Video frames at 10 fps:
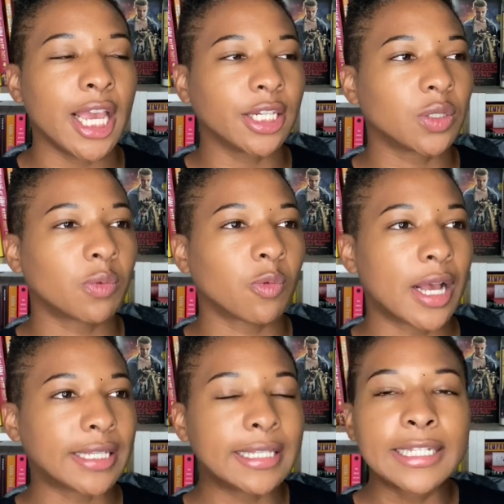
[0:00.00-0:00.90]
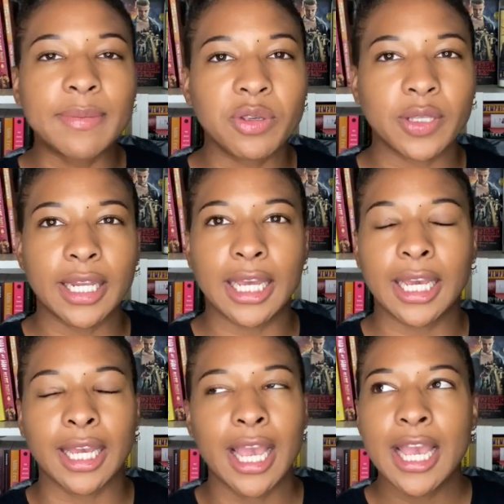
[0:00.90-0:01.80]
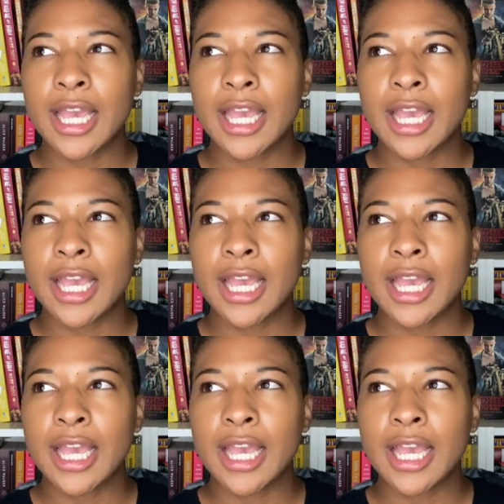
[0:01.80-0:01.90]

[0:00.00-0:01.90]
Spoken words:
It was stimulating.